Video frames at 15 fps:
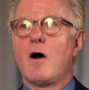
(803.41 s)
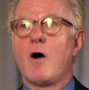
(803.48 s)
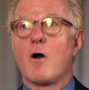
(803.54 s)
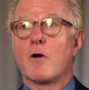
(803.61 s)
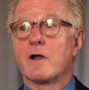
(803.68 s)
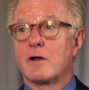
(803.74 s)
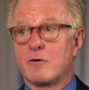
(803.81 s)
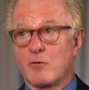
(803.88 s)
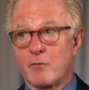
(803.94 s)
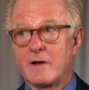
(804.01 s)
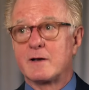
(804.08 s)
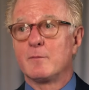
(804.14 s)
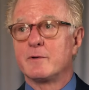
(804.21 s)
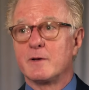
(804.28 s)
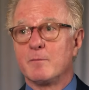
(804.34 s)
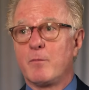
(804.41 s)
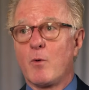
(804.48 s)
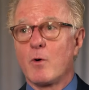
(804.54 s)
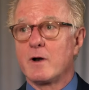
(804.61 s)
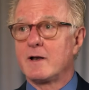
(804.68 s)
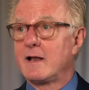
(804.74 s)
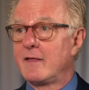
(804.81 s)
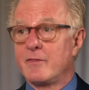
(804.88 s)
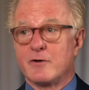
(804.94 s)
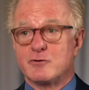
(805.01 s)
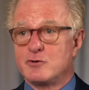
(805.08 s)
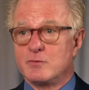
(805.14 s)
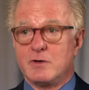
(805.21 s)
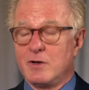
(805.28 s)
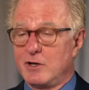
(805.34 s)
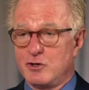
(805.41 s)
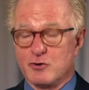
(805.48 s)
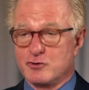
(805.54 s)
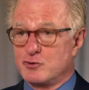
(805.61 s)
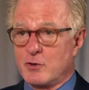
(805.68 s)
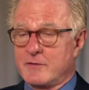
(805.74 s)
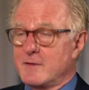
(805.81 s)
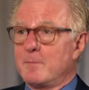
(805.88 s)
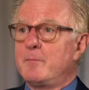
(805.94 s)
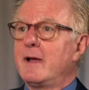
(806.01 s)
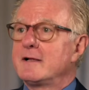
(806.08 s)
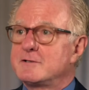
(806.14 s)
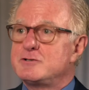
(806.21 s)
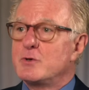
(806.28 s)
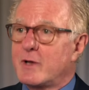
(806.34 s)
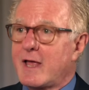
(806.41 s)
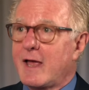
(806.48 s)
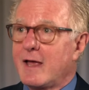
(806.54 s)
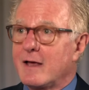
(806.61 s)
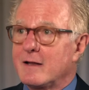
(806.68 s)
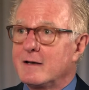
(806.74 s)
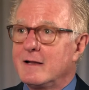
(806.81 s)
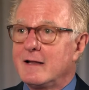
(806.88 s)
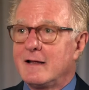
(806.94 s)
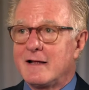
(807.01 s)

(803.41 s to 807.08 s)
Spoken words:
are incredibly important, and you're doing the best you can